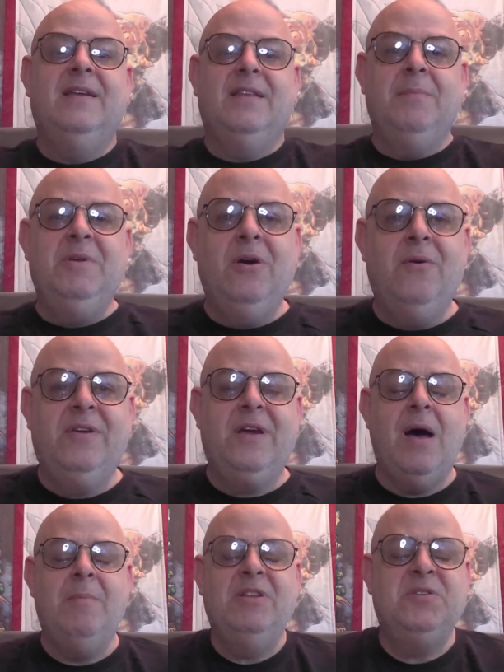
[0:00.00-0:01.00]
Let me know in the
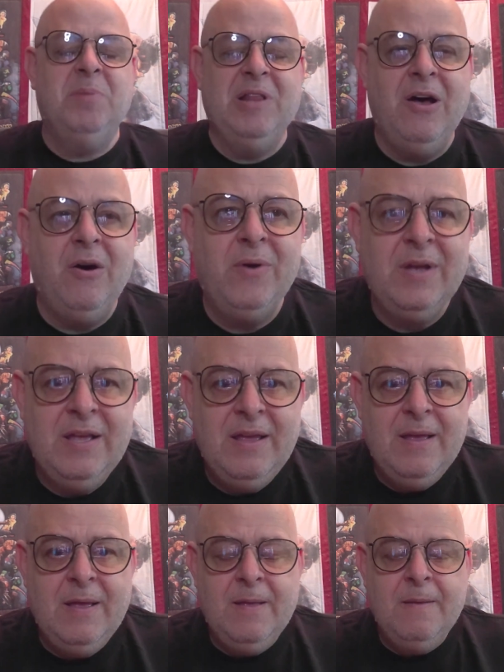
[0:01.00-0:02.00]
comments below.
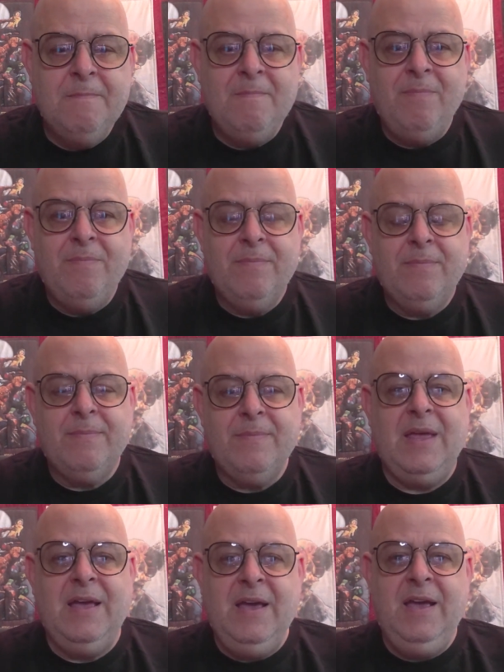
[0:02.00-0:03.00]

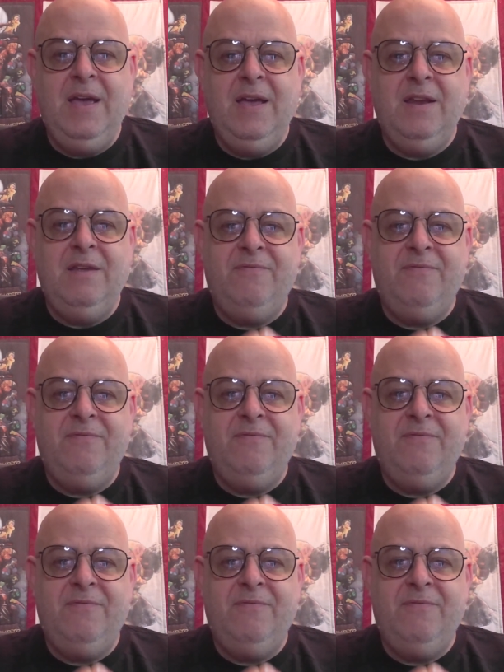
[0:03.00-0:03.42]
And